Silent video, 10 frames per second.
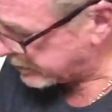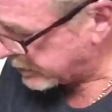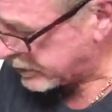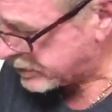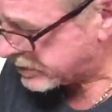
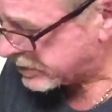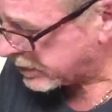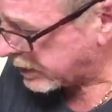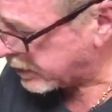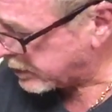that's
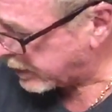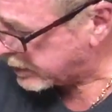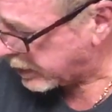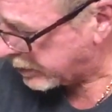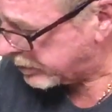
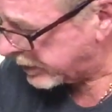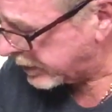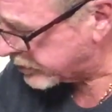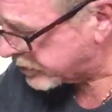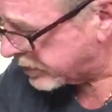I'd be
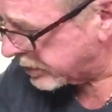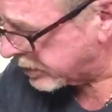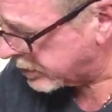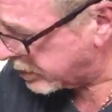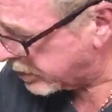interested
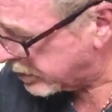in